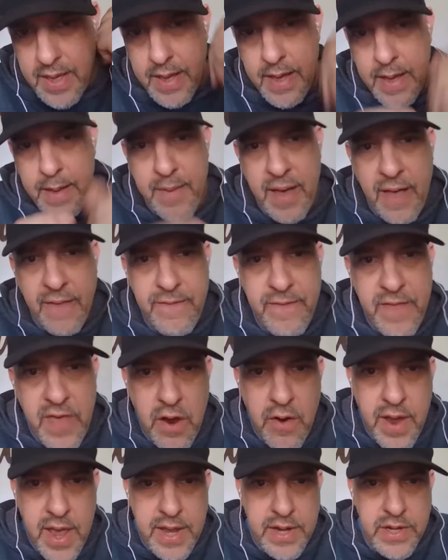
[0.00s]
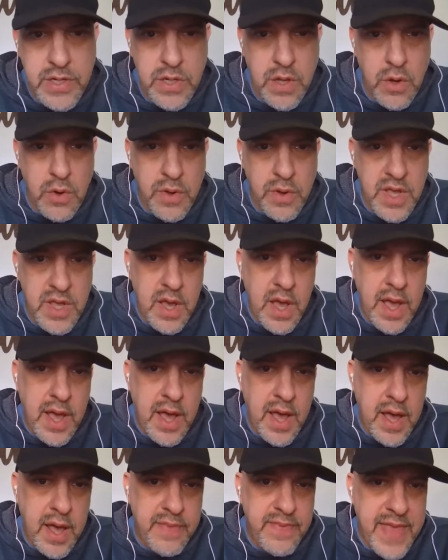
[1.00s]
um, on their end so
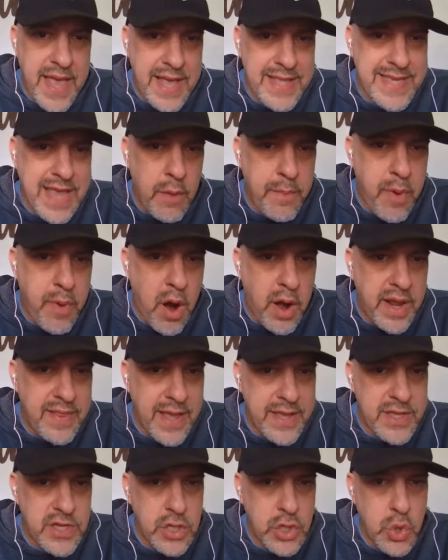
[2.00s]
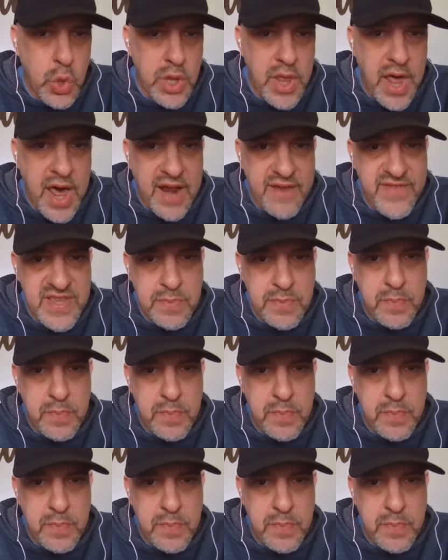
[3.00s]
that's how barney likes to do a lot of his